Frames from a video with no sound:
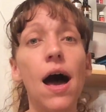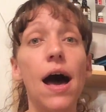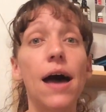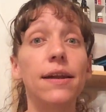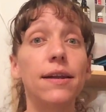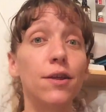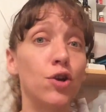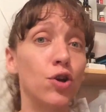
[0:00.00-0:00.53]

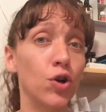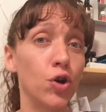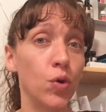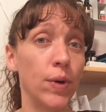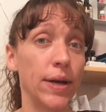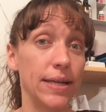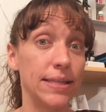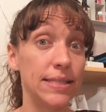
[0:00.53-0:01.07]
Another
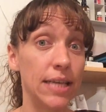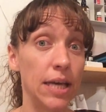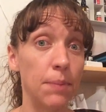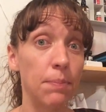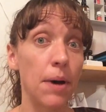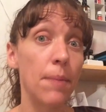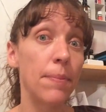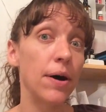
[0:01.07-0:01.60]
quick
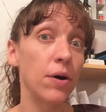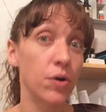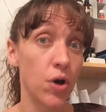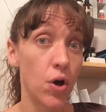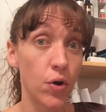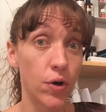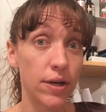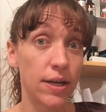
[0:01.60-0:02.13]
tip about
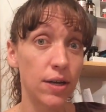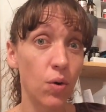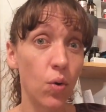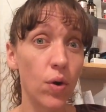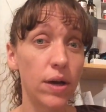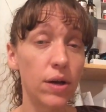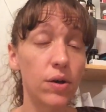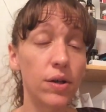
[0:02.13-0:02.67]
coconut
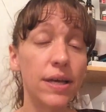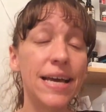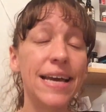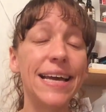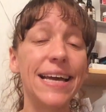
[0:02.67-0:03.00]
oil